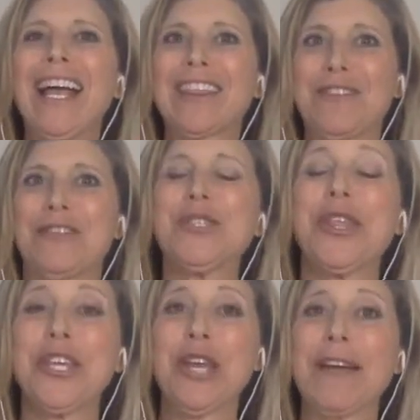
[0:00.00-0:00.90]
The first
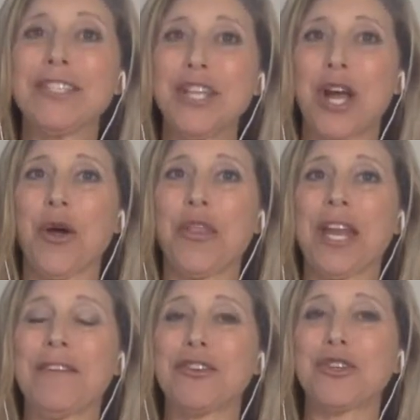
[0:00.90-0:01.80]
thing you have to know
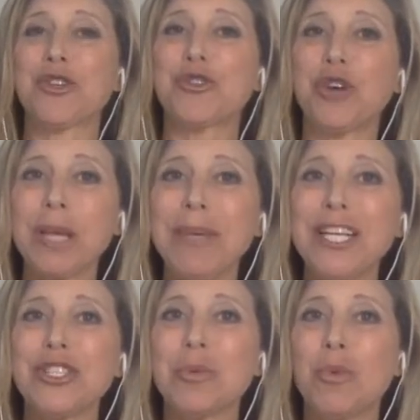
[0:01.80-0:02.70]
that if you're
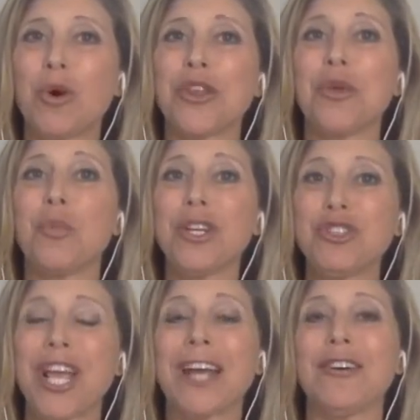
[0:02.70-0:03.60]
streaming to more than one
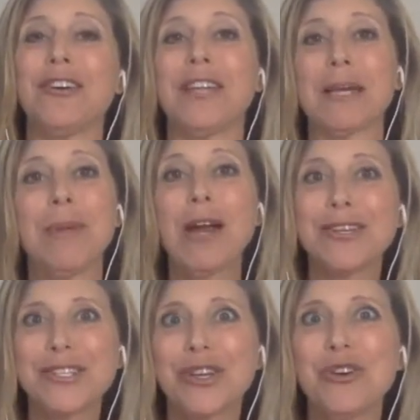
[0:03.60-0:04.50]
channel like
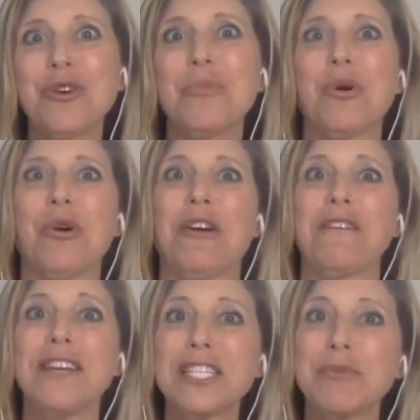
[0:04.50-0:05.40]
Periscope or
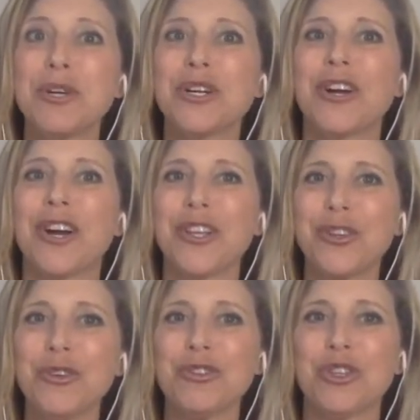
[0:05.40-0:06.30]
Facebook or
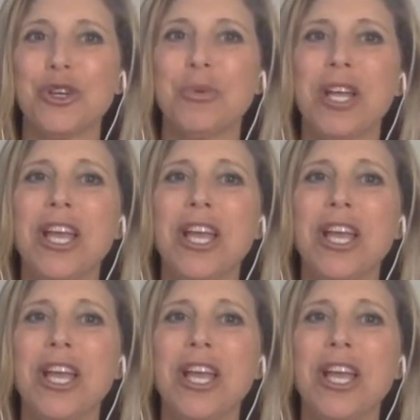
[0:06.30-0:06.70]
YouTube,